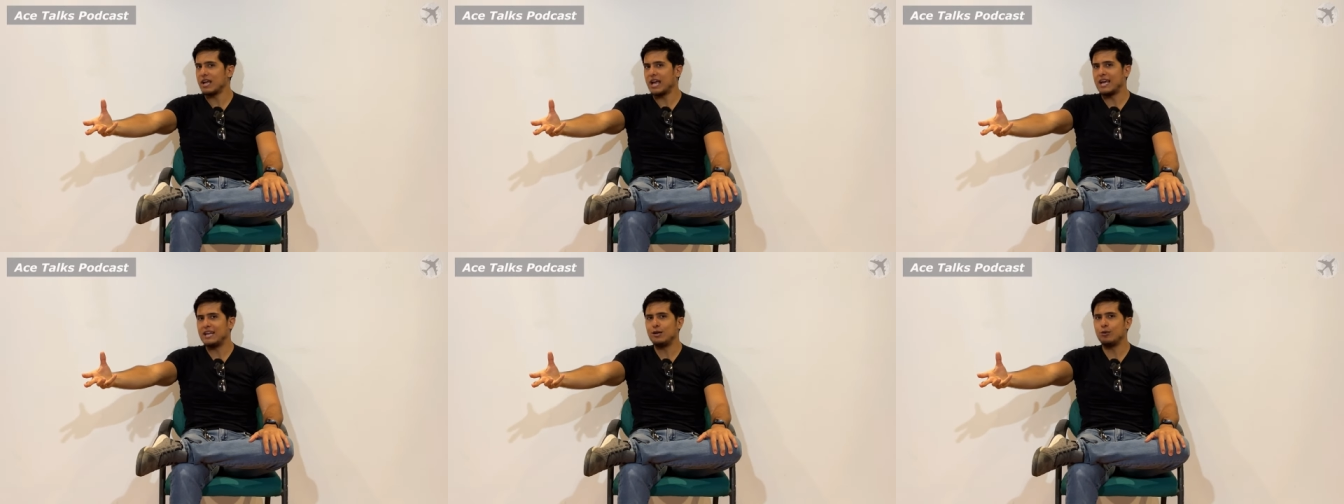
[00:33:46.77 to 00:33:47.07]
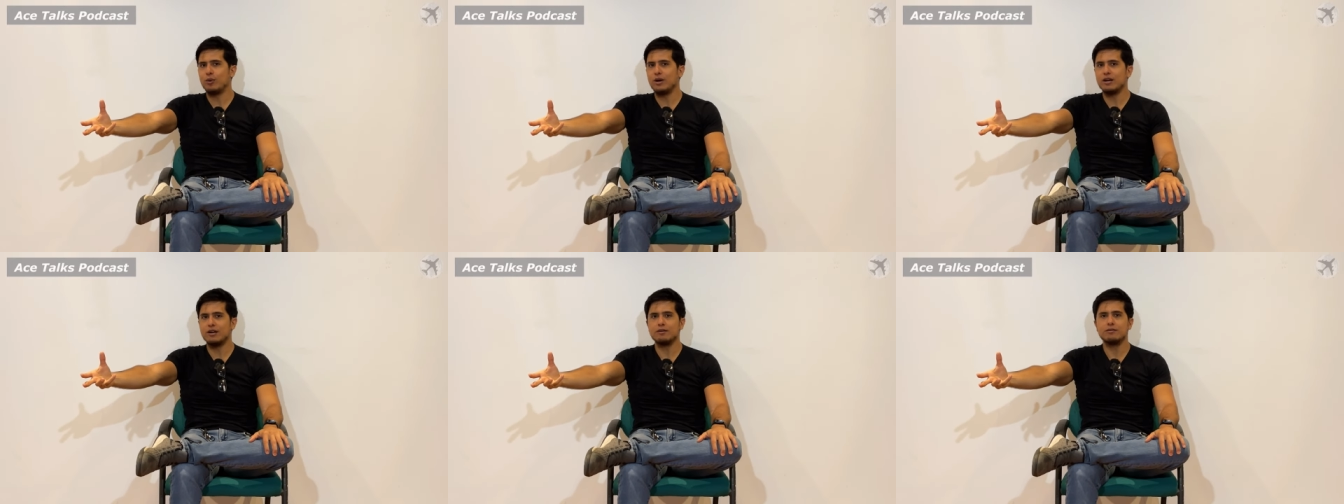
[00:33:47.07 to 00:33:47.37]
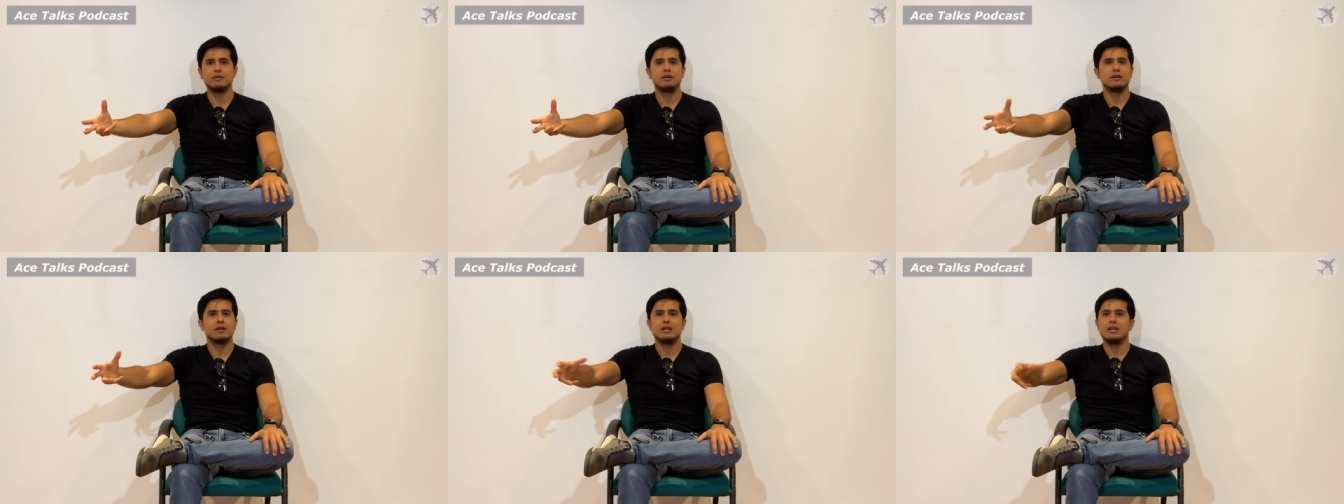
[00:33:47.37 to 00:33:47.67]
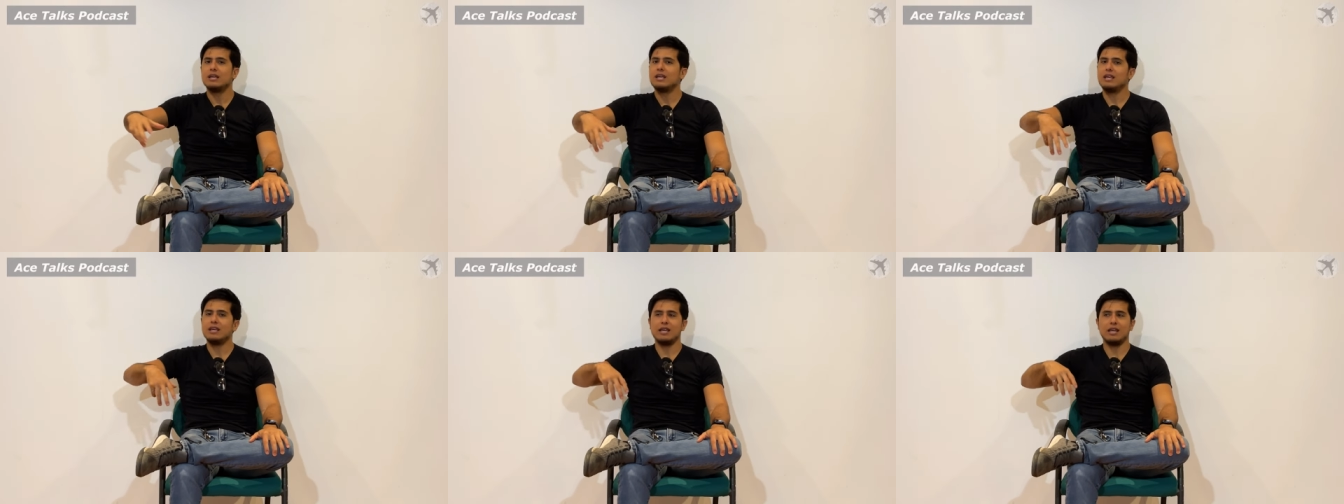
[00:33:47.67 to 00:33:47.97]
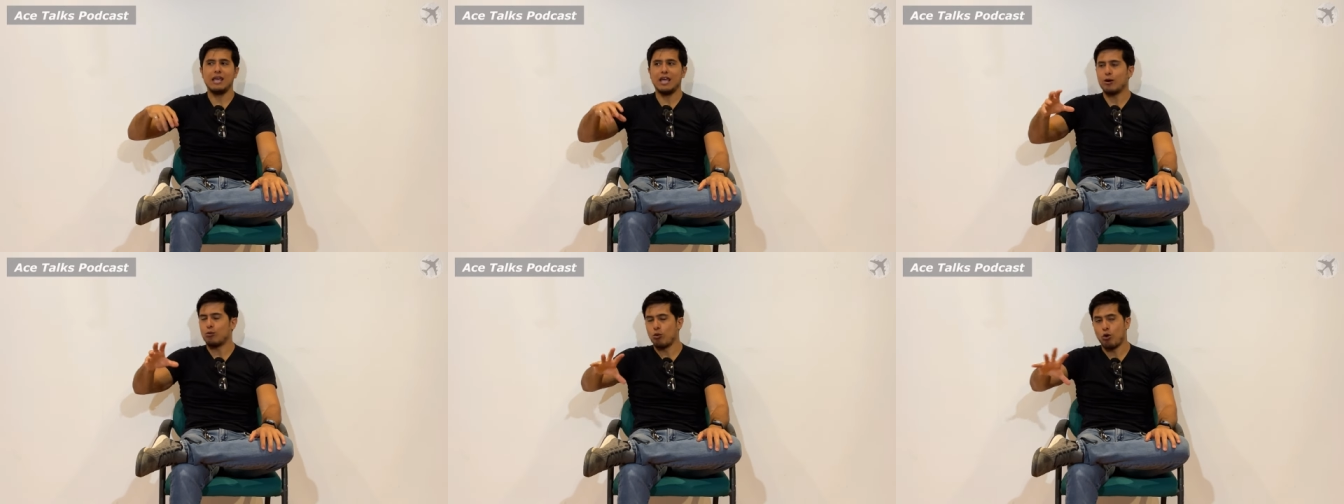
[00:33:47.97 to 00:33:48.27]
anywhere,
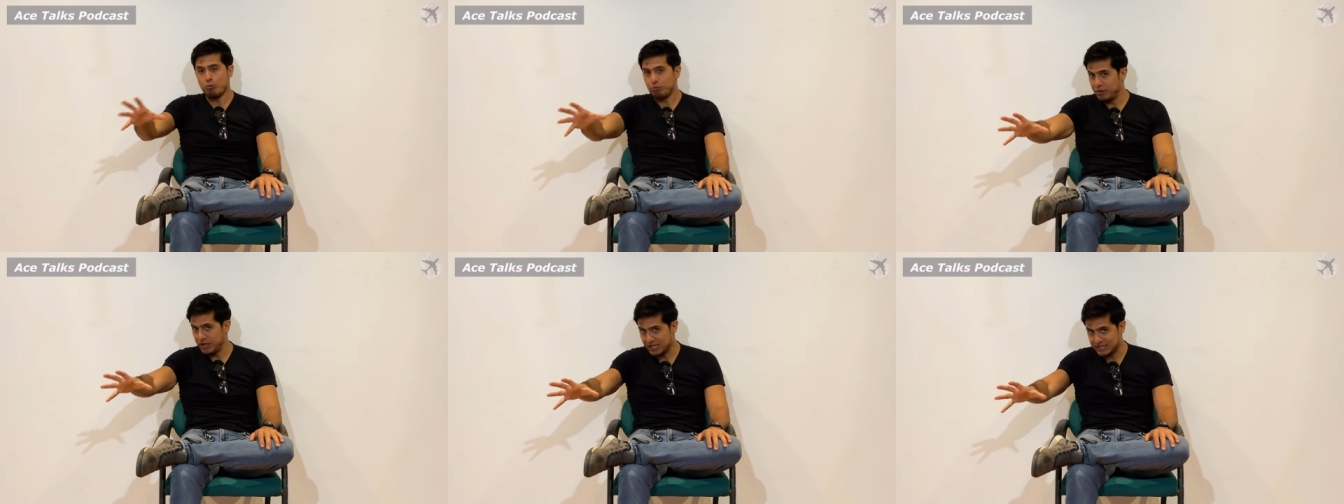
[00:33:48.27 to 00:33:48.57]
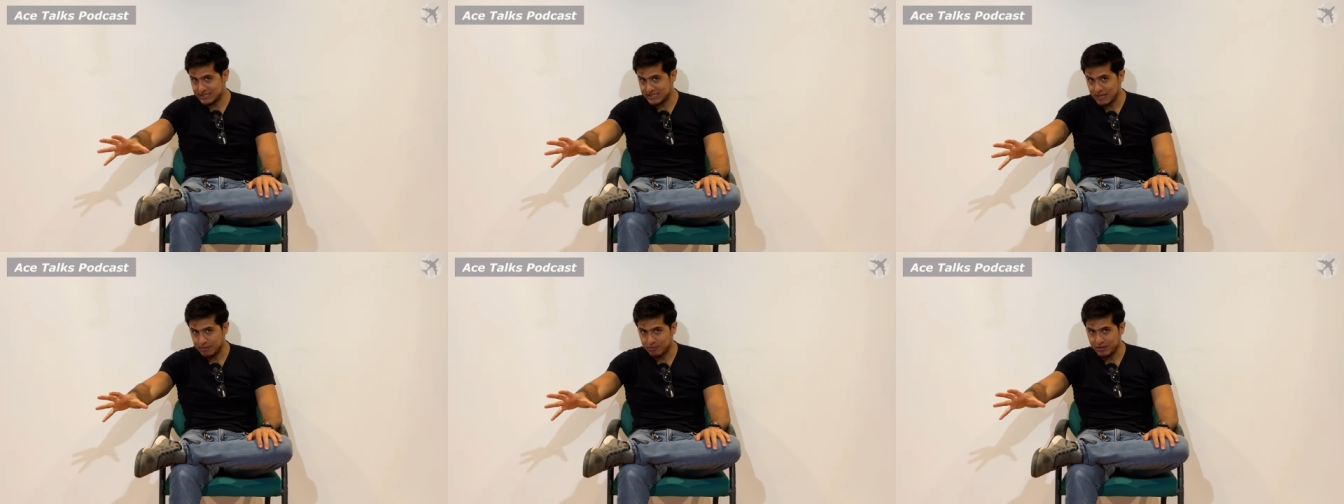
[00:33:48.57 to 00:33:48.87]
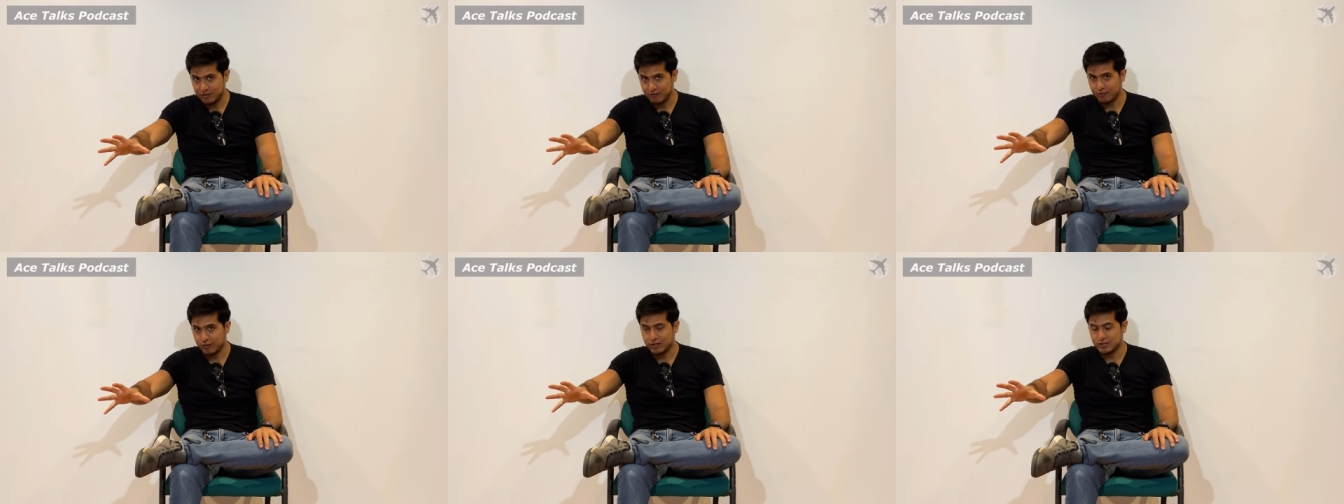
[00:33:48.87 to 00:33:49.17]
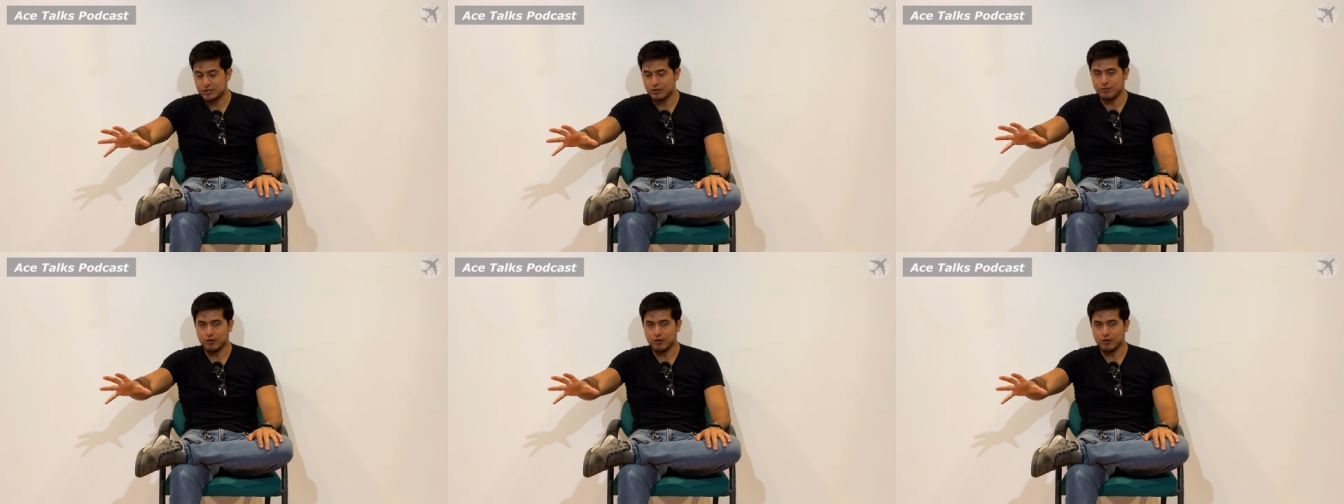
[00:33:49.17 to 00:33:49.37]
it won't be accepted, first of